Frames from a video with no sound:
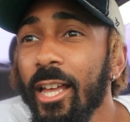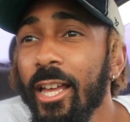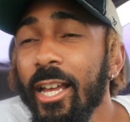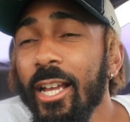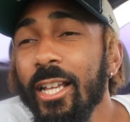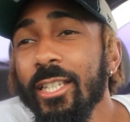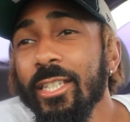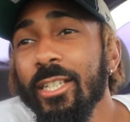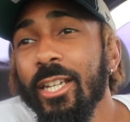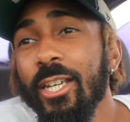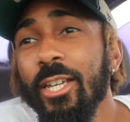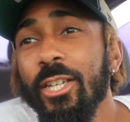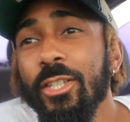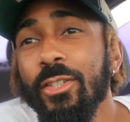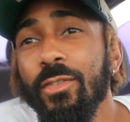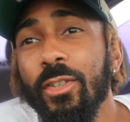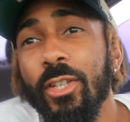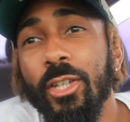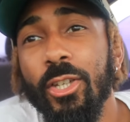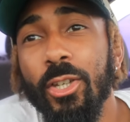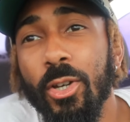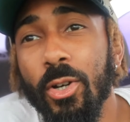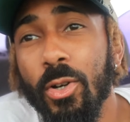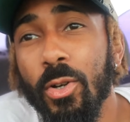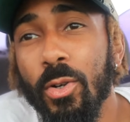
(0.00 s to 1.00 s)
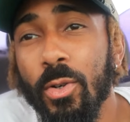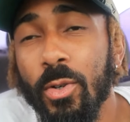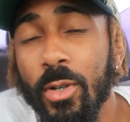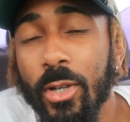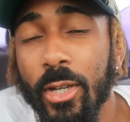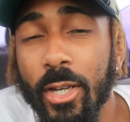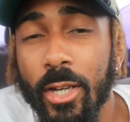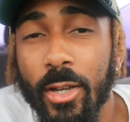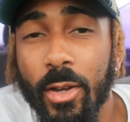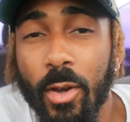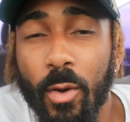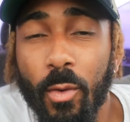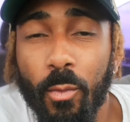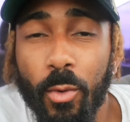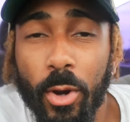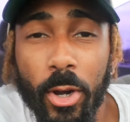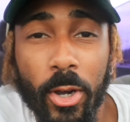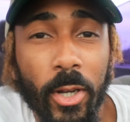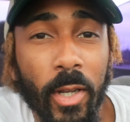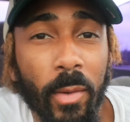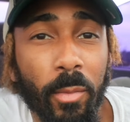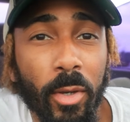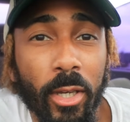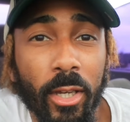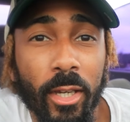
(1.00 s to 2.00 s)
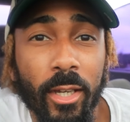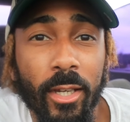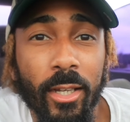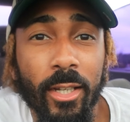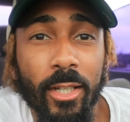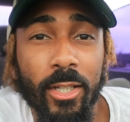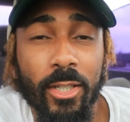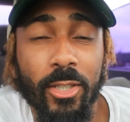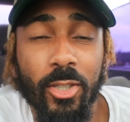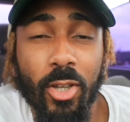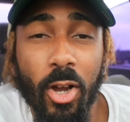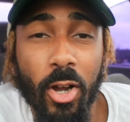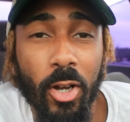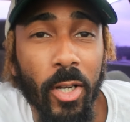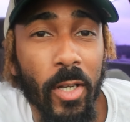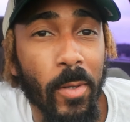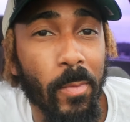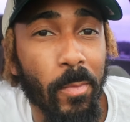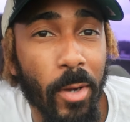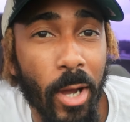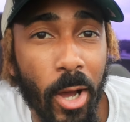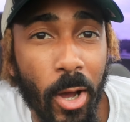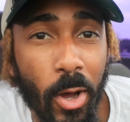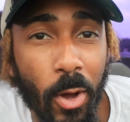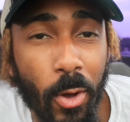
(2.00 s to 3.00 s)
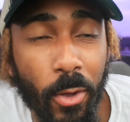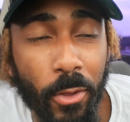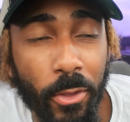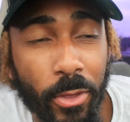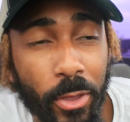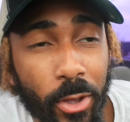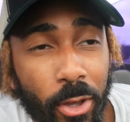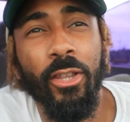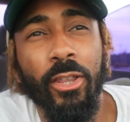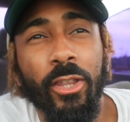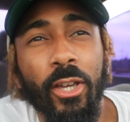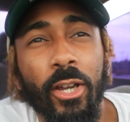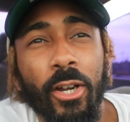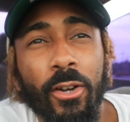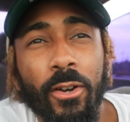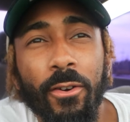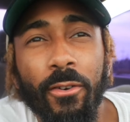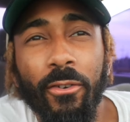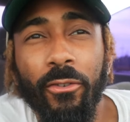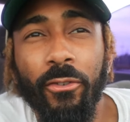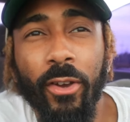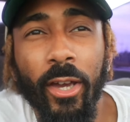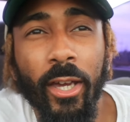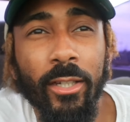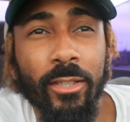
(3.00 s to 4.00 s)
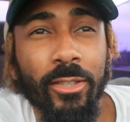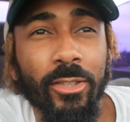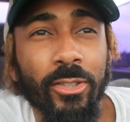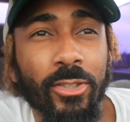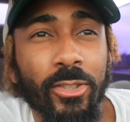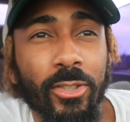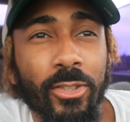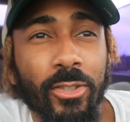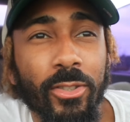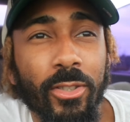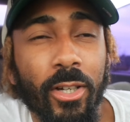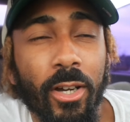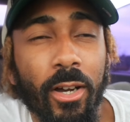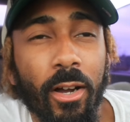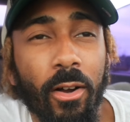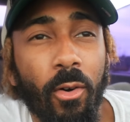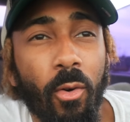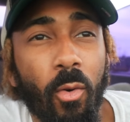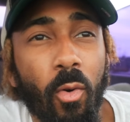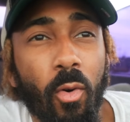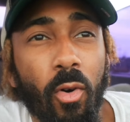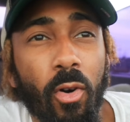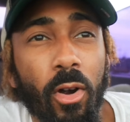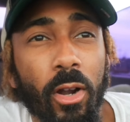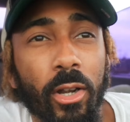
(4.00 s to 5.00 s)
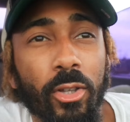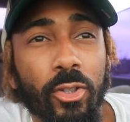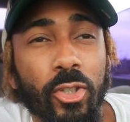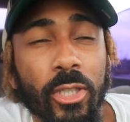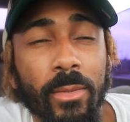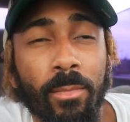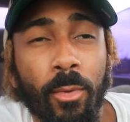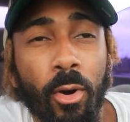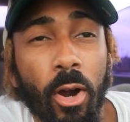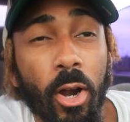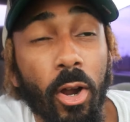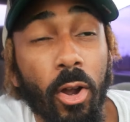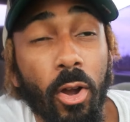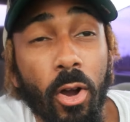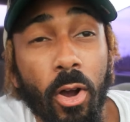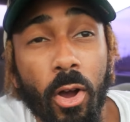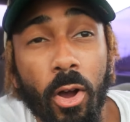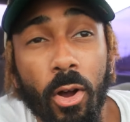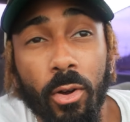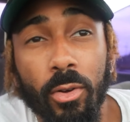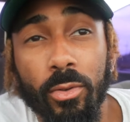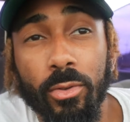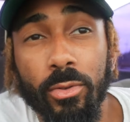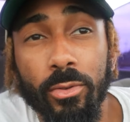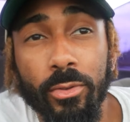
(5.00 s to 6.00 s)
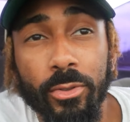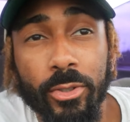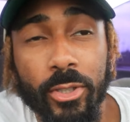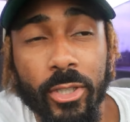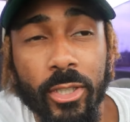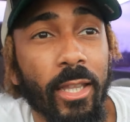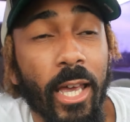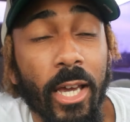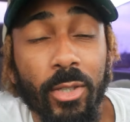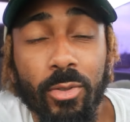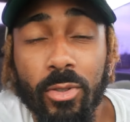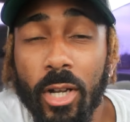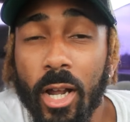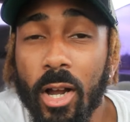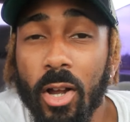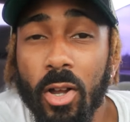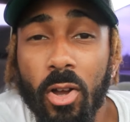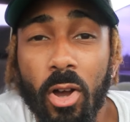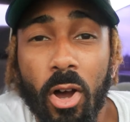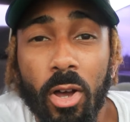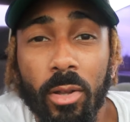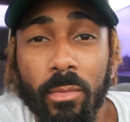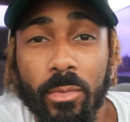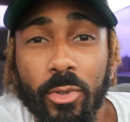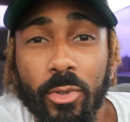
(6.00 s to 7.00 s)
In today's video, we're going to be talking about the TheraFace or the smart goggles. That's what I call